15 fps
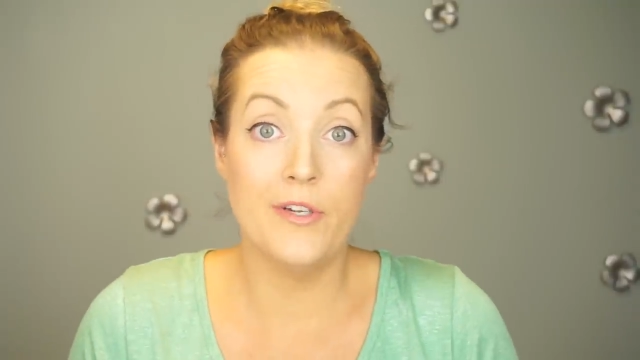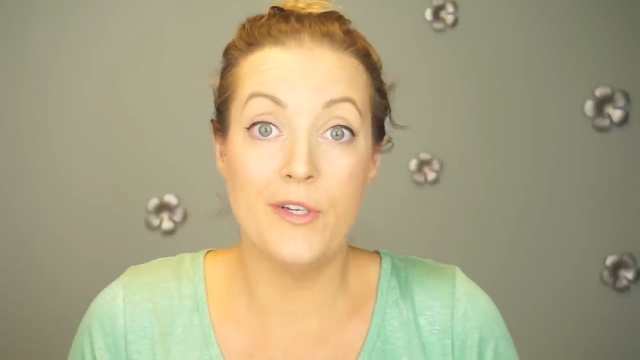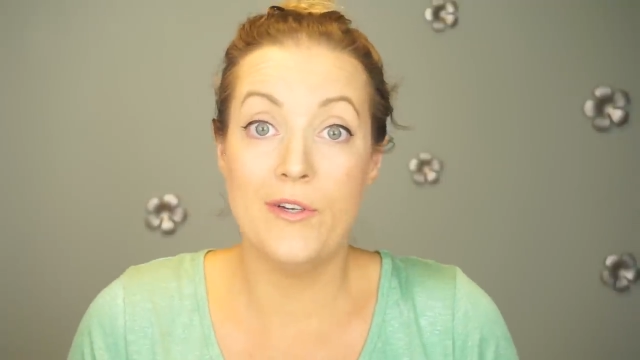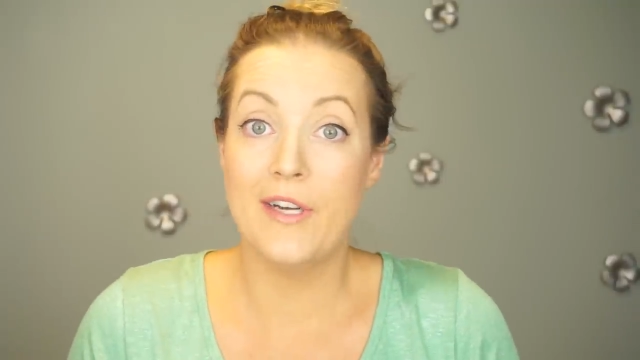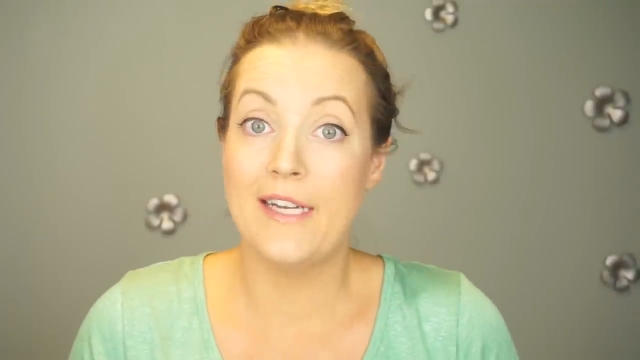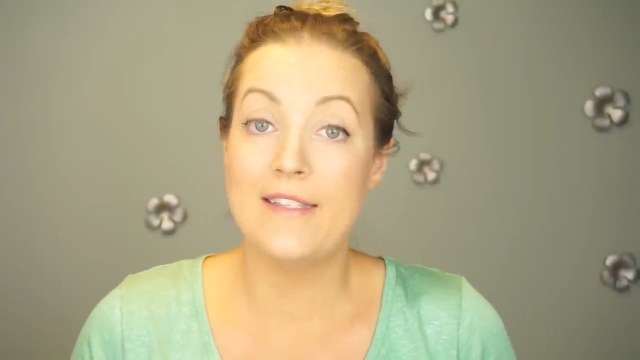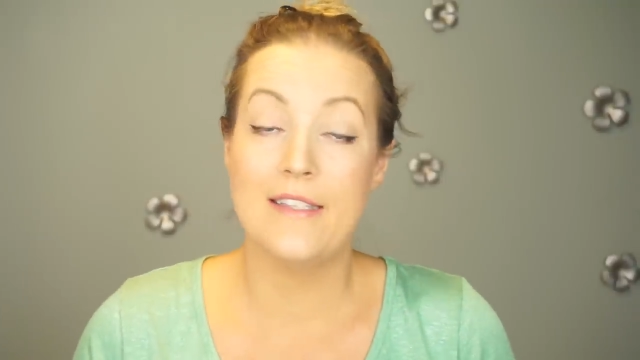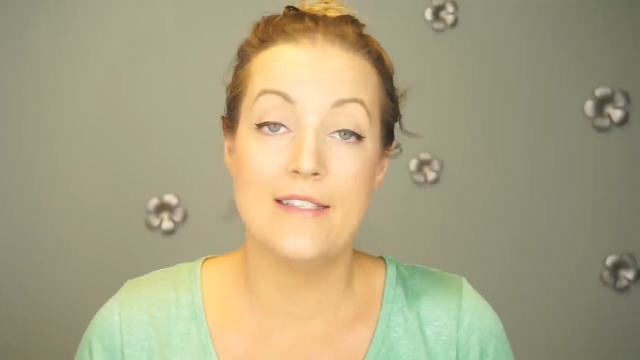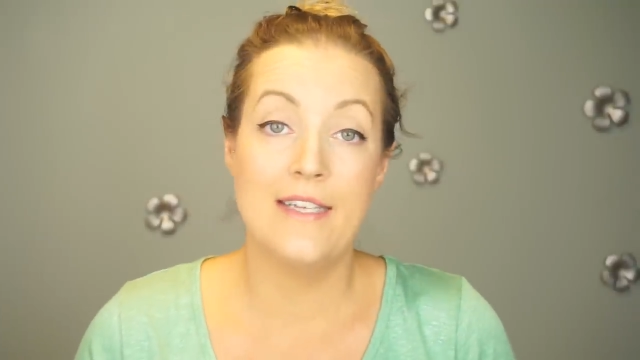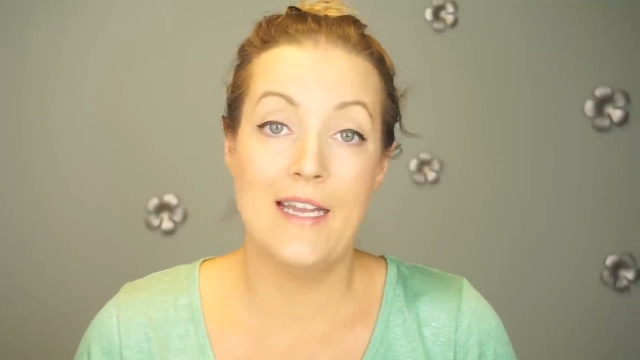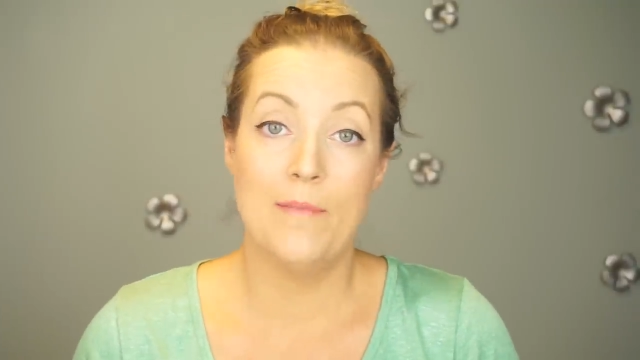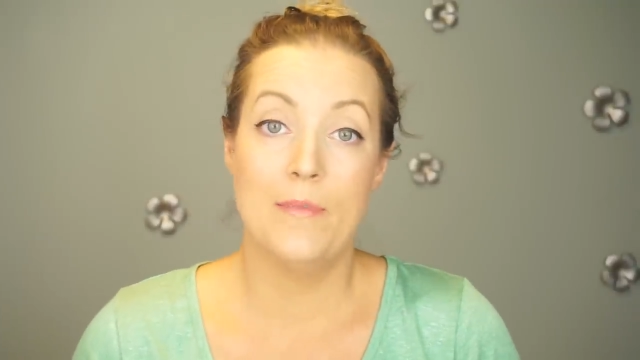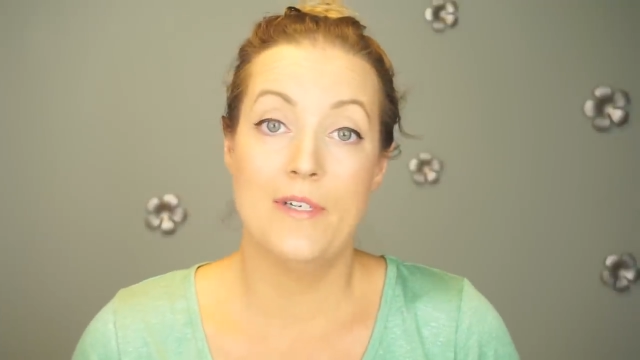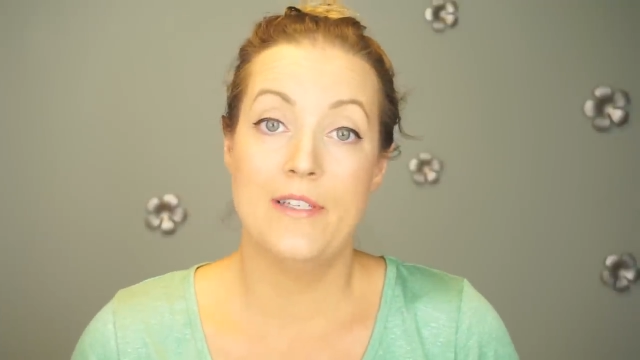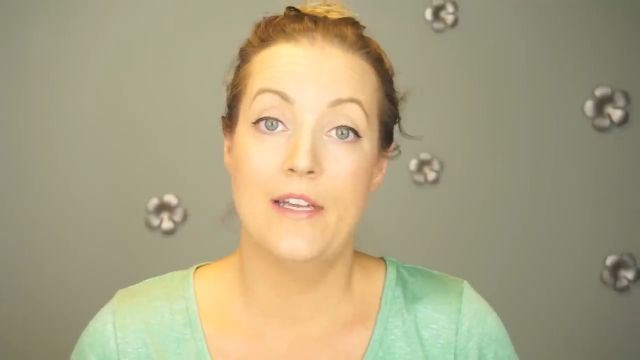you guys a
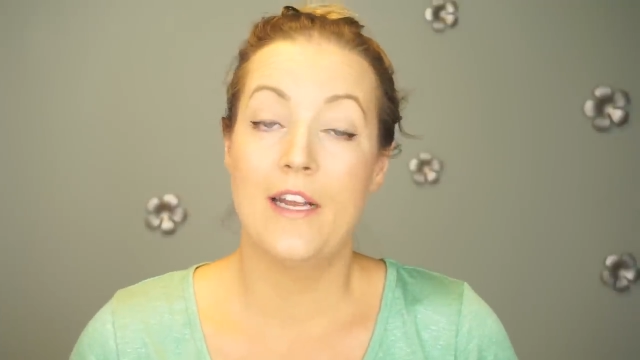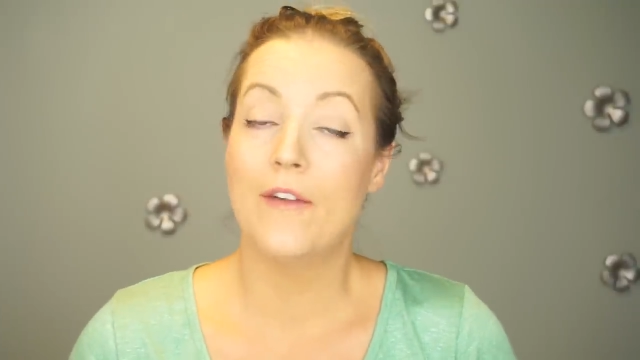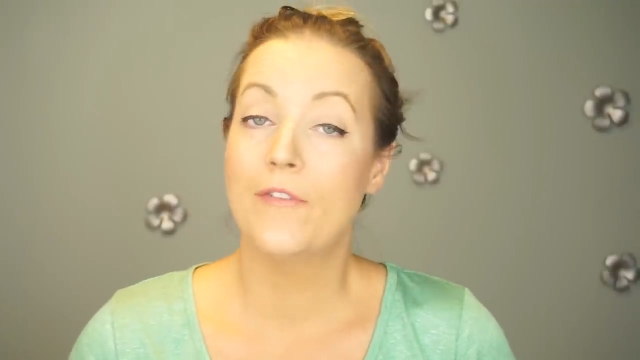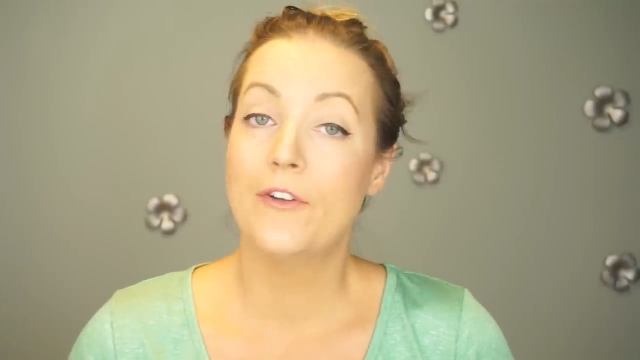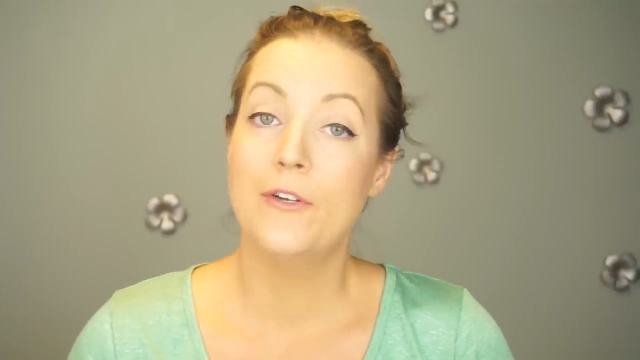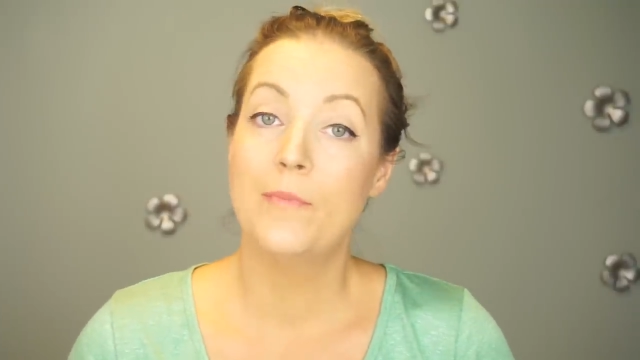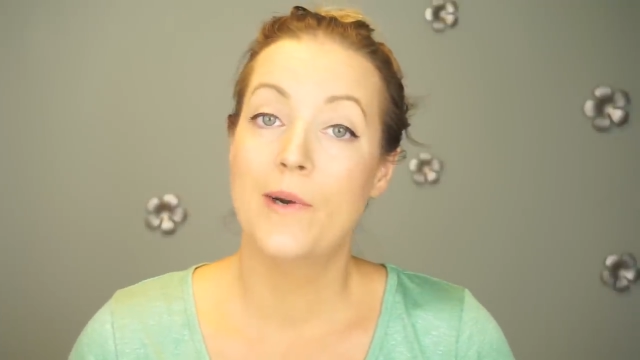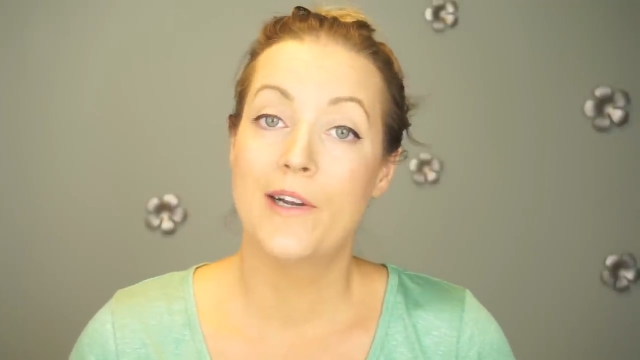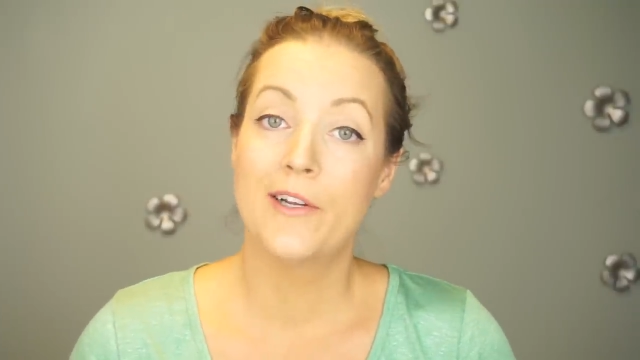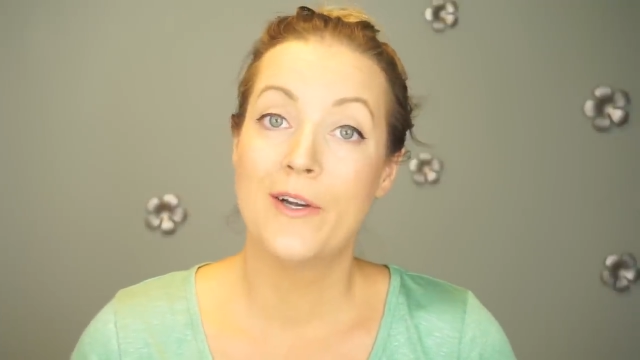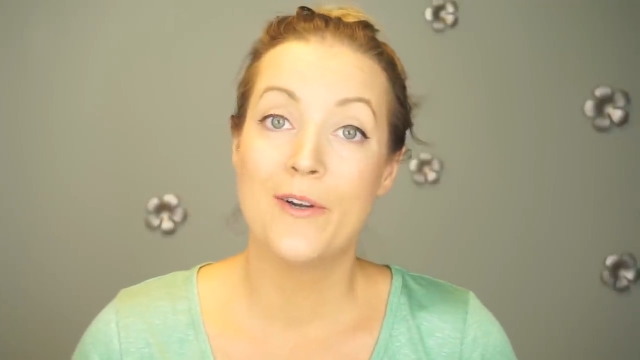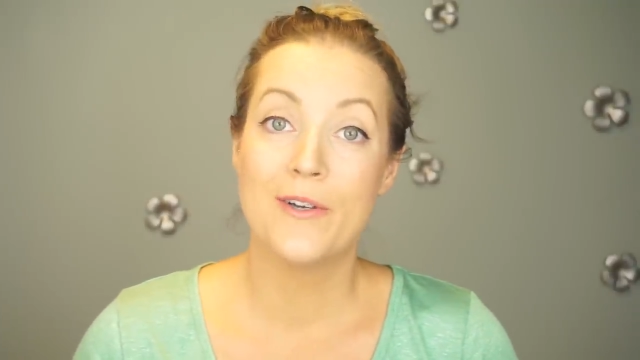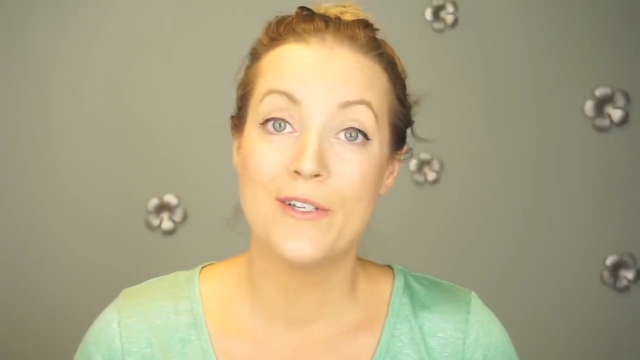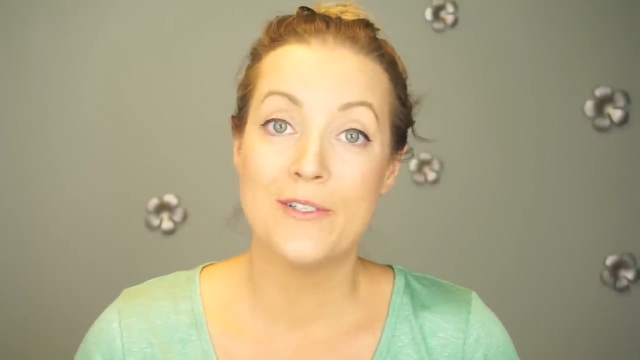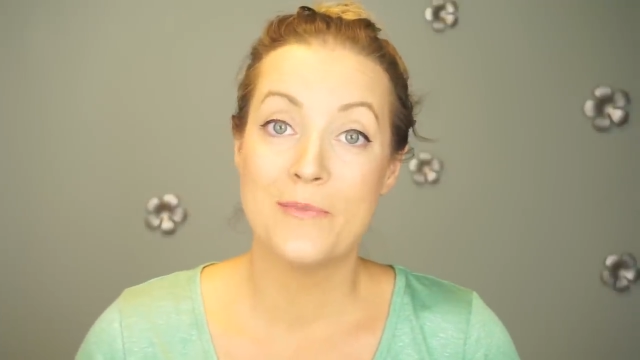ten percent off coupon
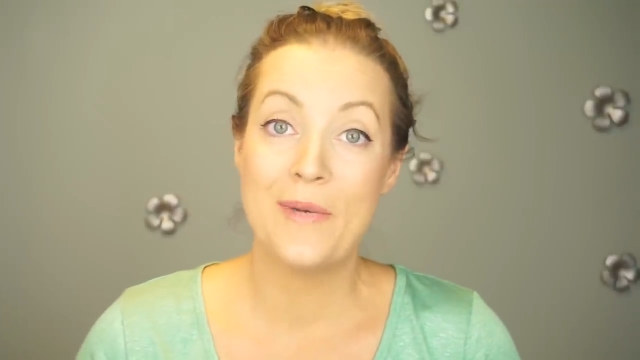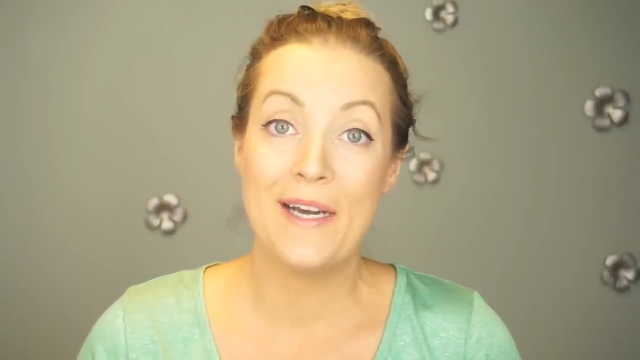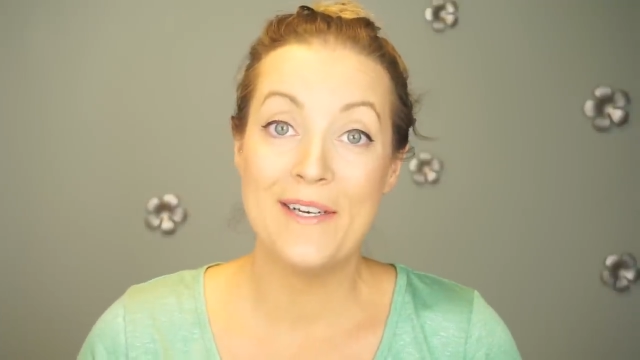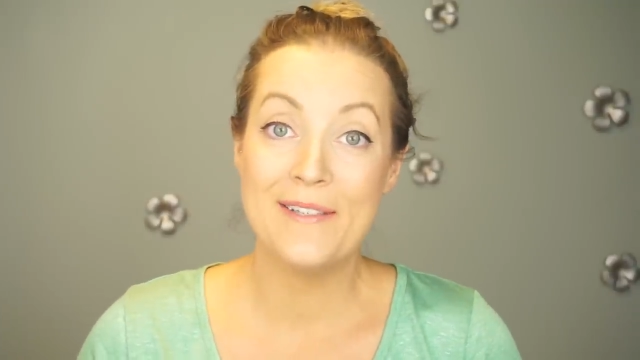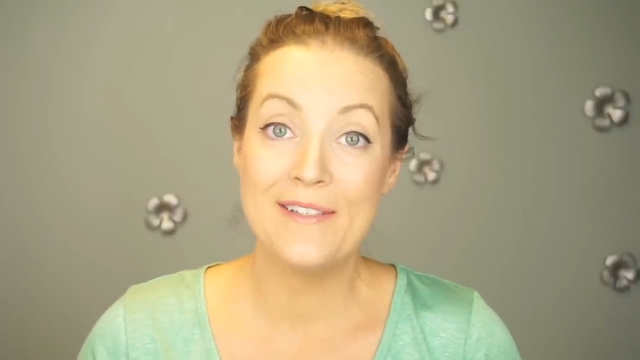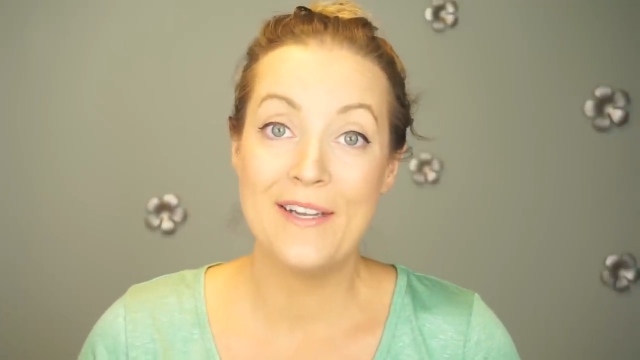code as well.